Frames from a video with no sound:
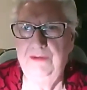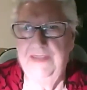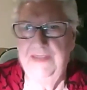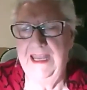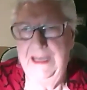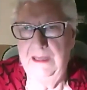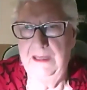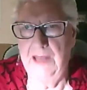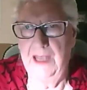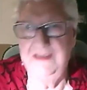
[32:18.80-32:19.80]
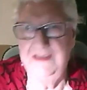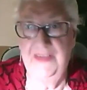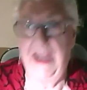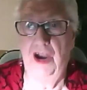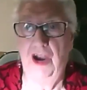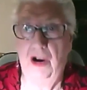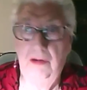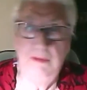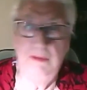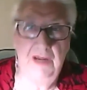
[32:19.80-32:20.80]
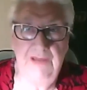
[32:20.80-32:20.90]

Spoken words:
forget anything. It's there. We might have